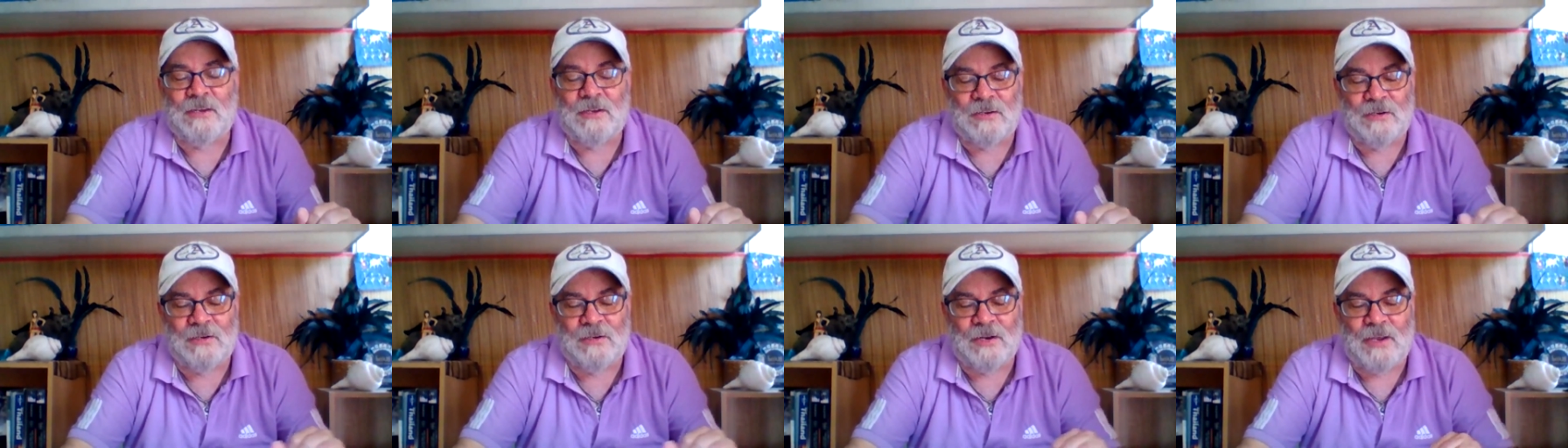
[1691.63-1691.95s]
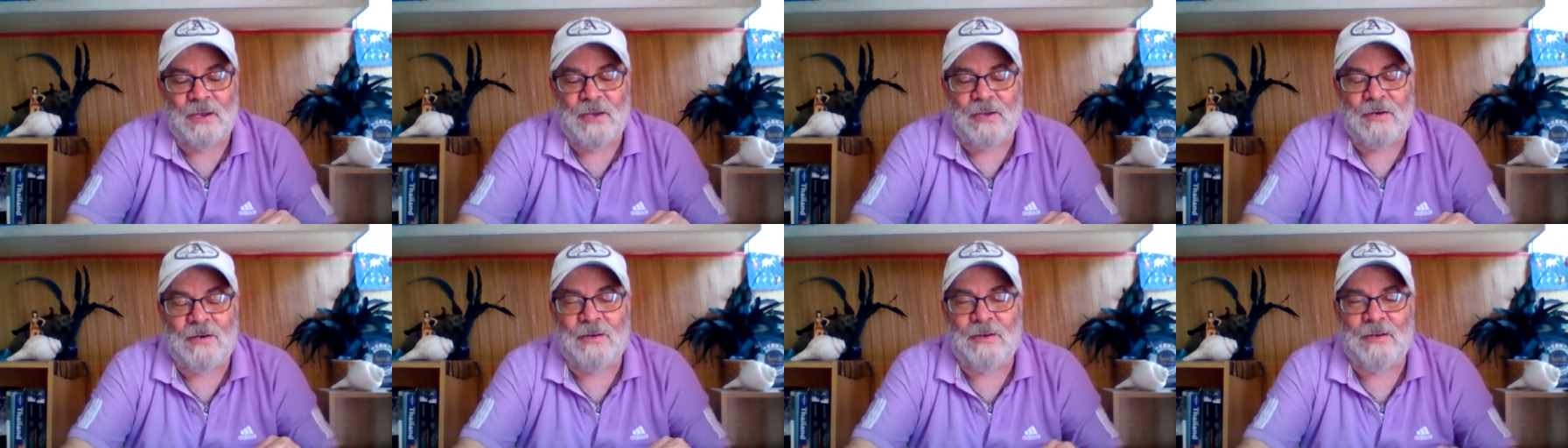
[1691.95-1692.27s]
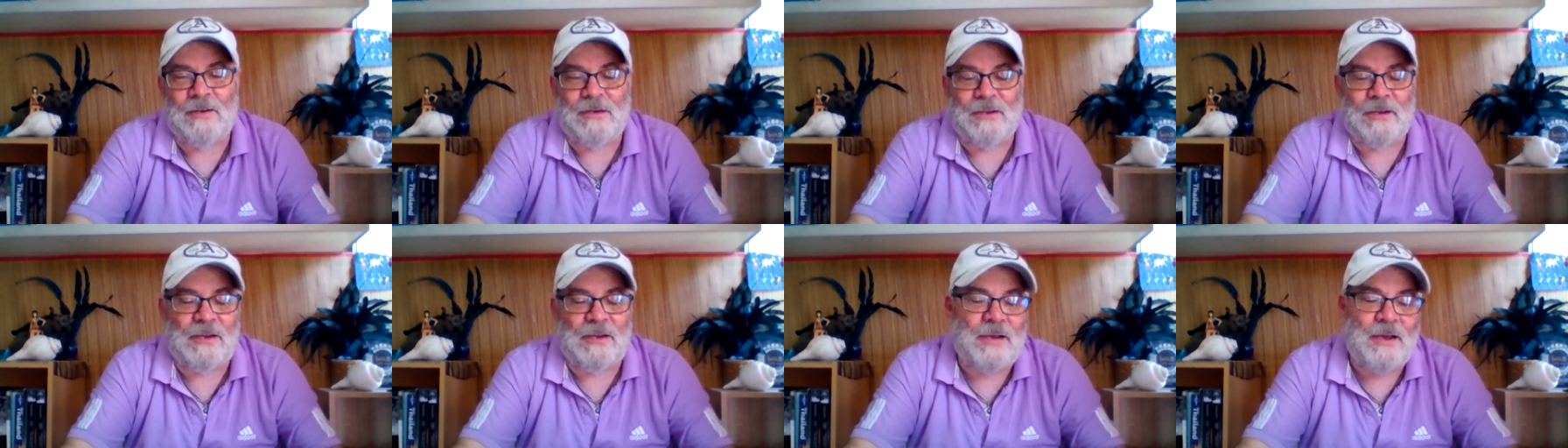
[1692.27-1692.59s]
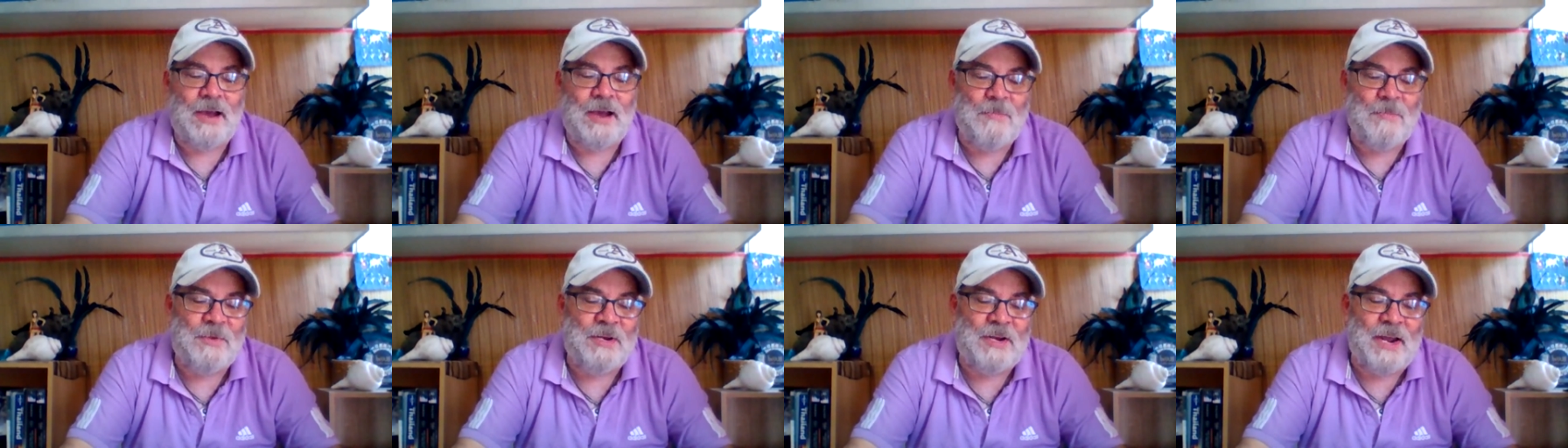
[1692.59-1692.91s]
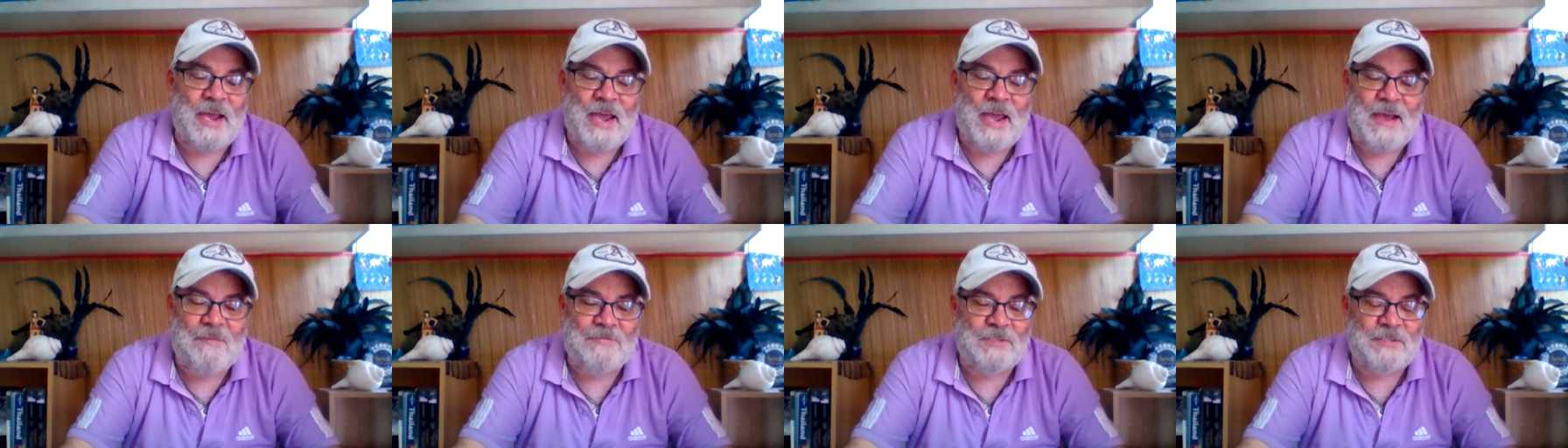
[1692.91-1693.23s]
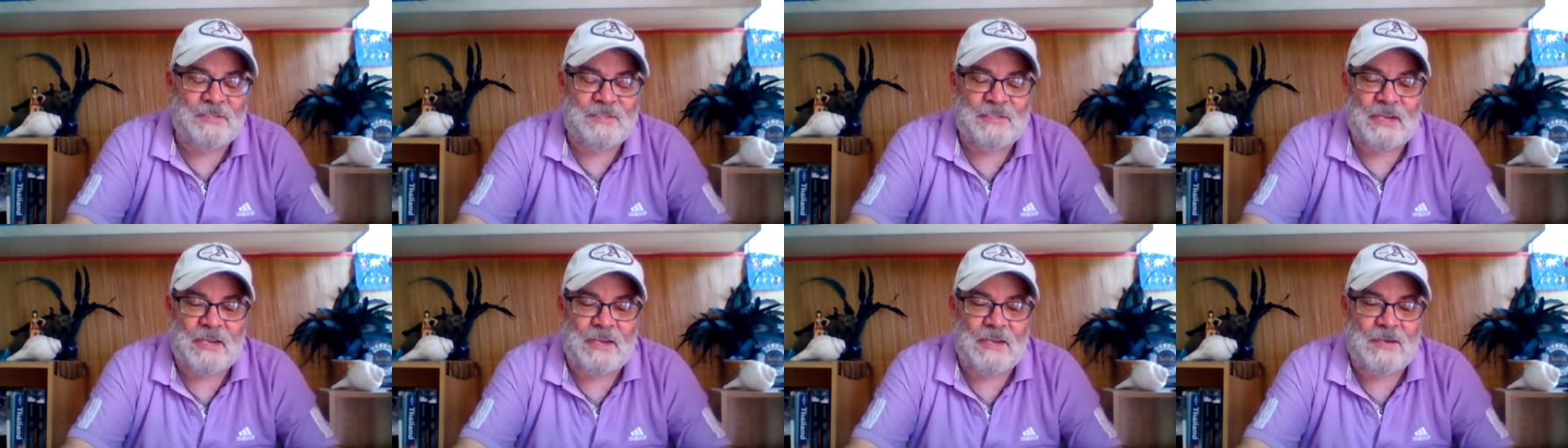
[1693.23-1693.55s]
and, and and uh, I mean, I have
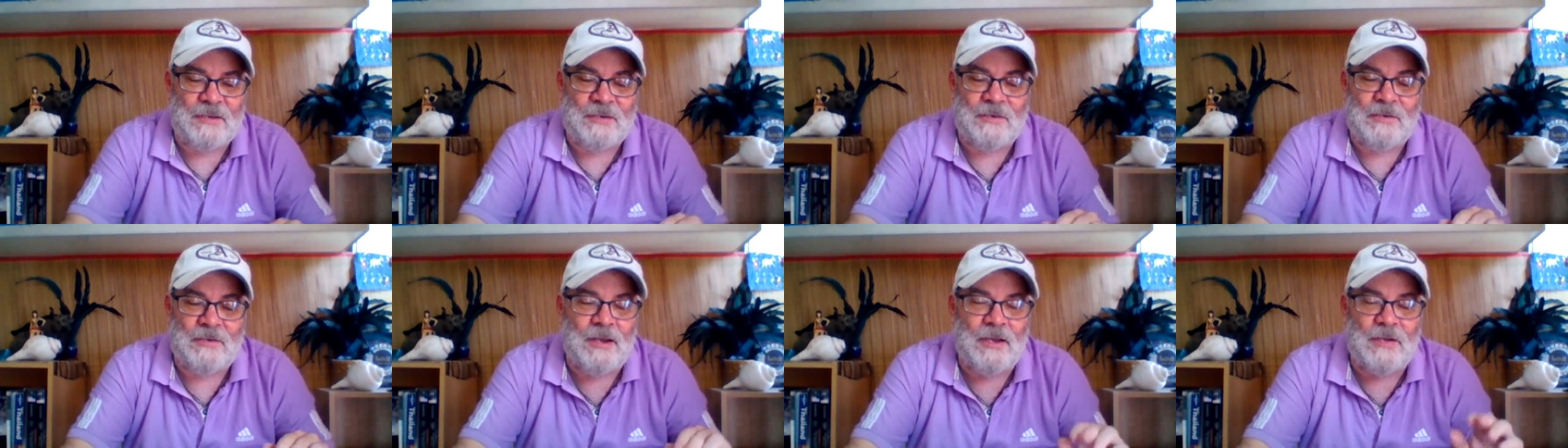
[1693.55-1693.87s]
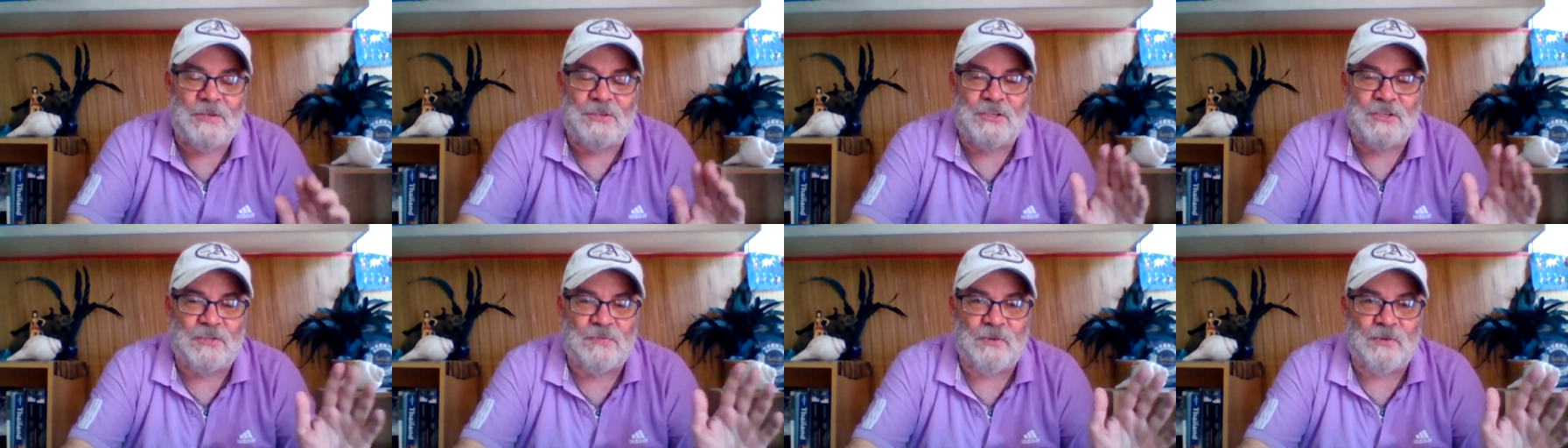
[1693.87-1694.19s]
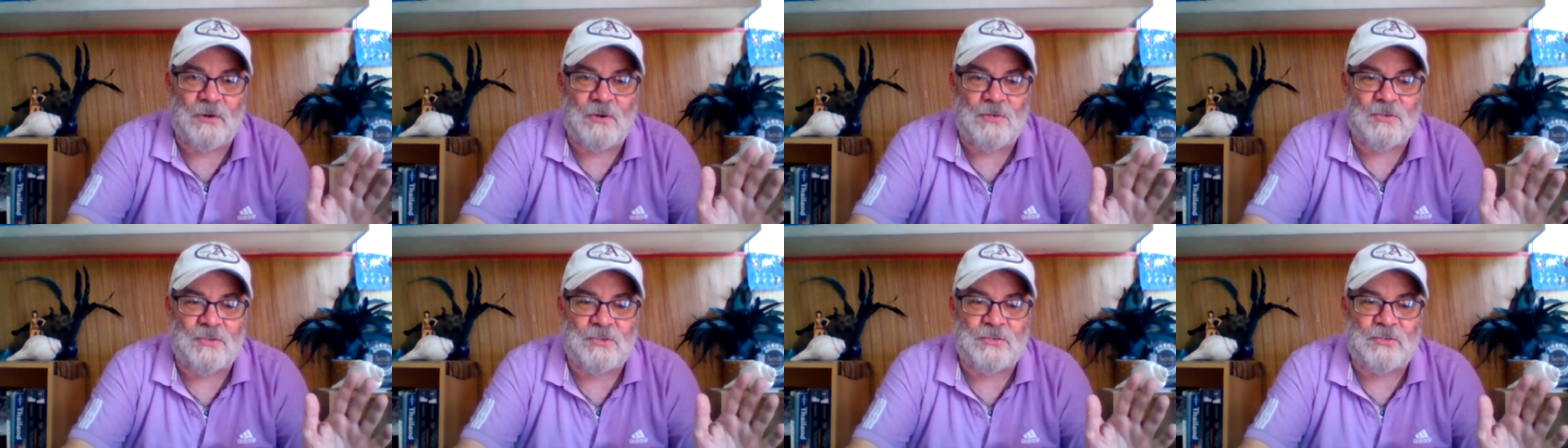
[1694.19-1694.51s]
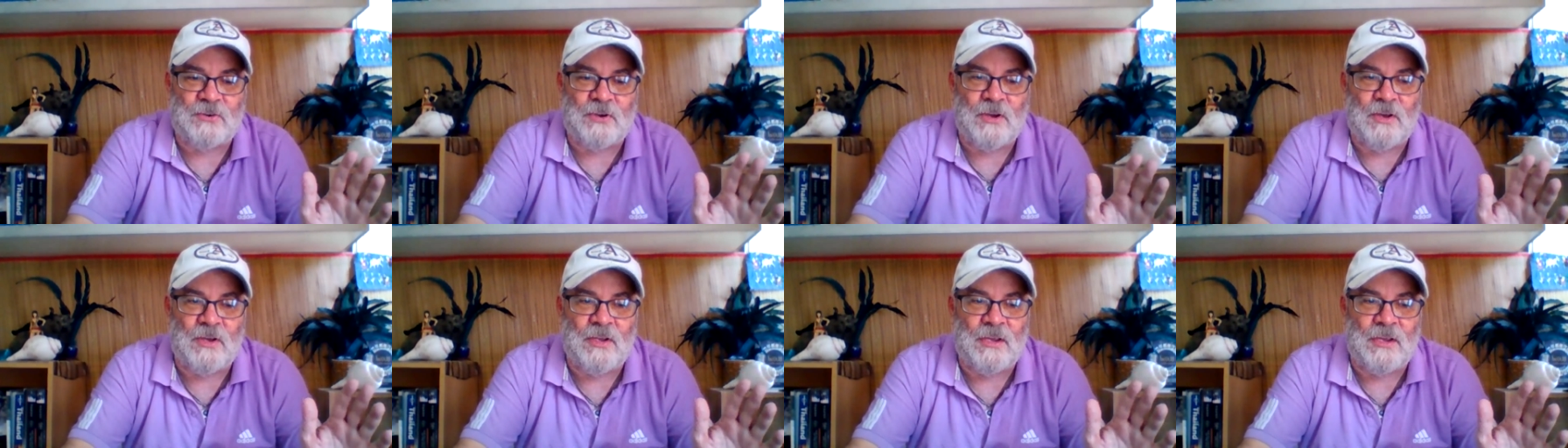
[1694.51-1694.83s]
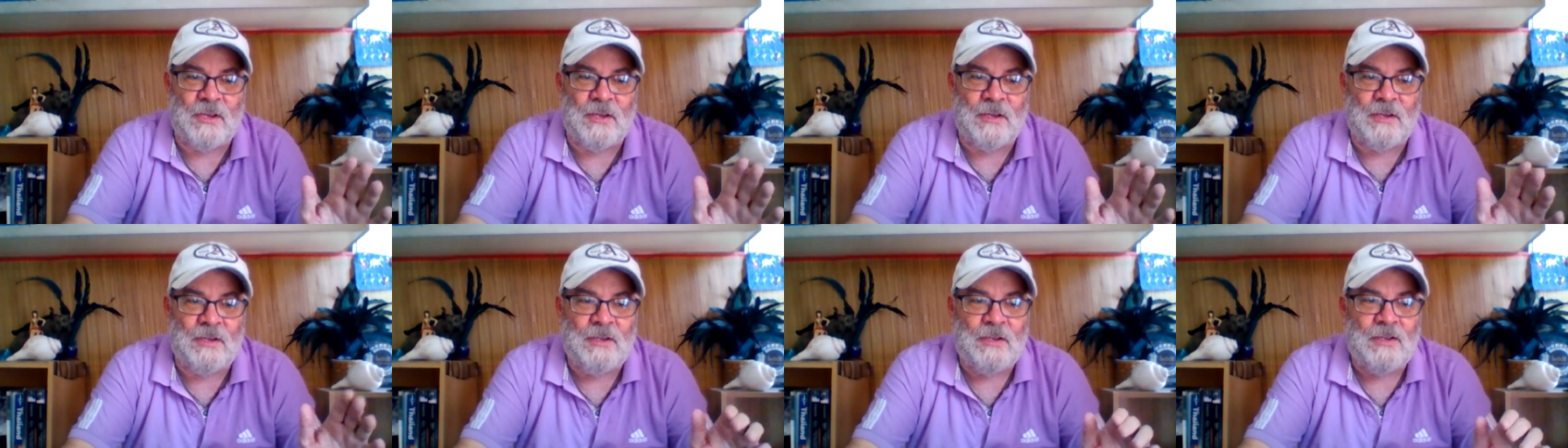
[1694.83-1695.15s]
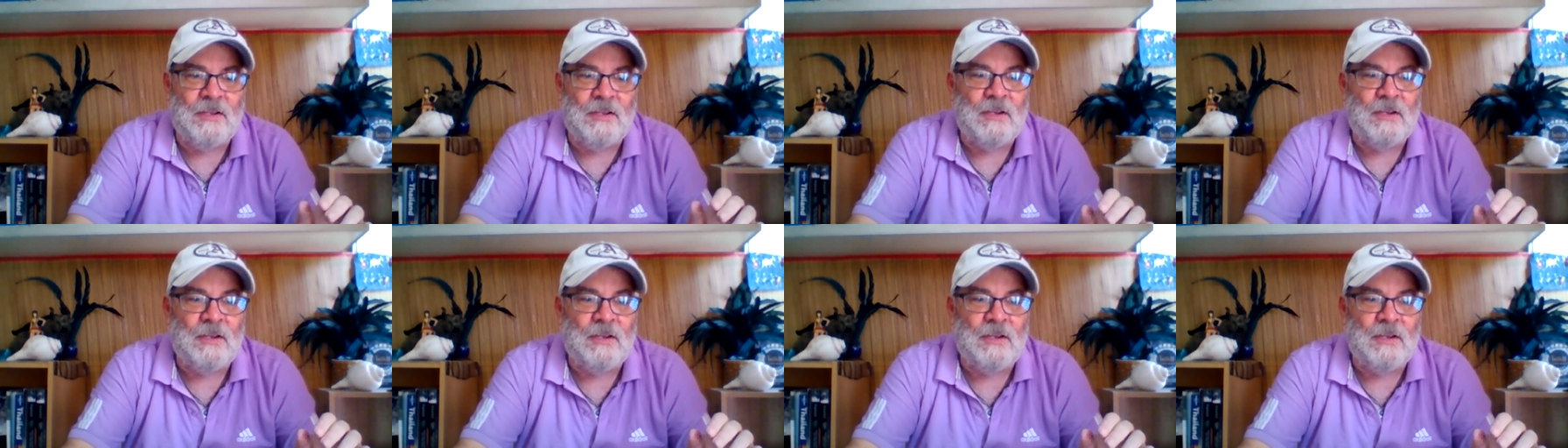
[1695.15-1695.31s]
to say, not just for Australia,